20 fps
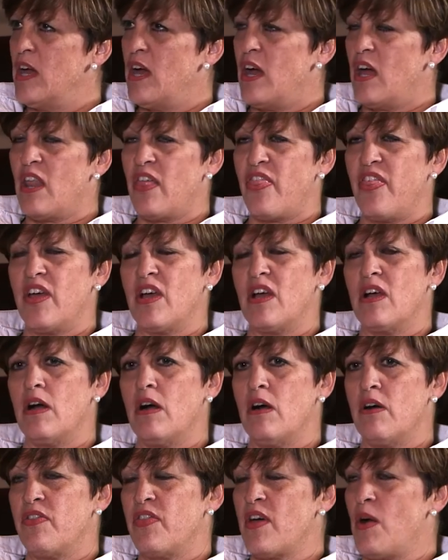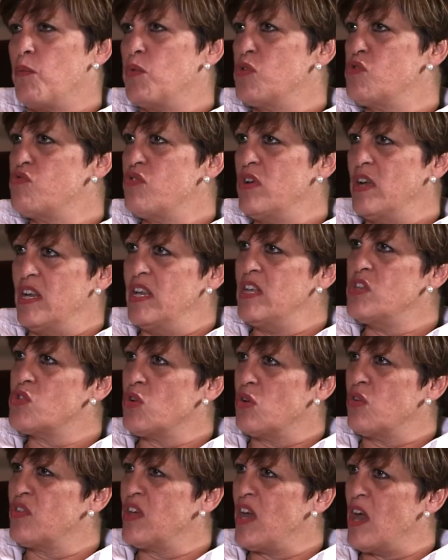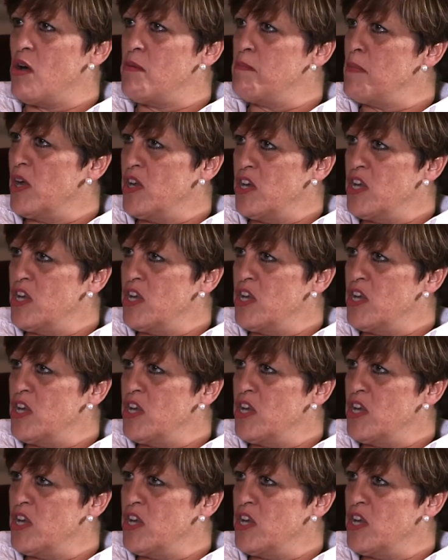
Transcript: And I think that would really sort of get on my